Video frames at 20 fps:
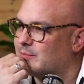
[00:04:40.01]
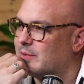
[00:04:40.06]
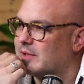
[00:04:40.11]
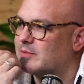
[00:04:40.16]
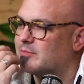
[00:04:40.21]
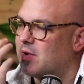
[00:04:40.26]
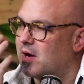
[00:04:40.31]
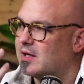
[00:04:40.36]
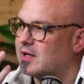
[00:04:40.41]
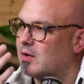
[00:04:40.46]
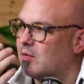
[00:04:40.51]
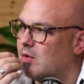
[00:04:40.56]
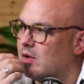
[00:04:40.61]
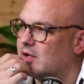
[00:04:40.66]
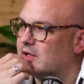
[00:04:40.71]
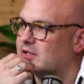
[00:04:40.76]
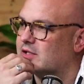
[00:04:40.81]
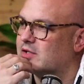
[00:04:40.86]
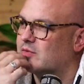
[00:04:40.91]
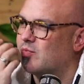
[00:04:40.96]
but it's probably not
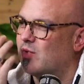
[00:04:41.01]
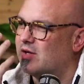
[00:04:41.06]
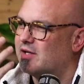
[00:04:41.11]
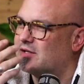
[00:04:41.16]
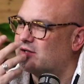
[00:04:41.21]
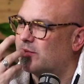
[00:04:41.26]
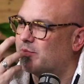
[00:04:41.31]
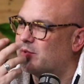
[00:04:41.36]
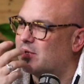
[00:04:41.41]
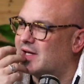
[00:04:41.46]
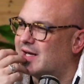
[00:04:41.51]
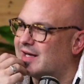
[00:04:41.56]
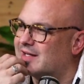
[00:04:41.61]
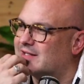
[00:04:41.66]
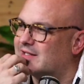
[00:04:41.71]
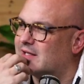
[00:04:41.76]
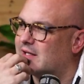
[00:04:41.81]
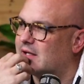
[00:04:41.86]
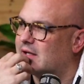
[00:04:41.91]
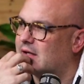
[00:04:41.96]
walnuts because walnuts are pretty
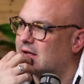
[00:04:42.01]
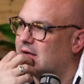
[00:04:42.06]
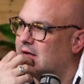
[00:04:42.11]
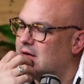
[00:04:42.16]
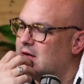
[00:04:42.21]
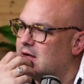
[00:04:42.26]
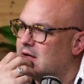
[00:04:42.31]
acidic.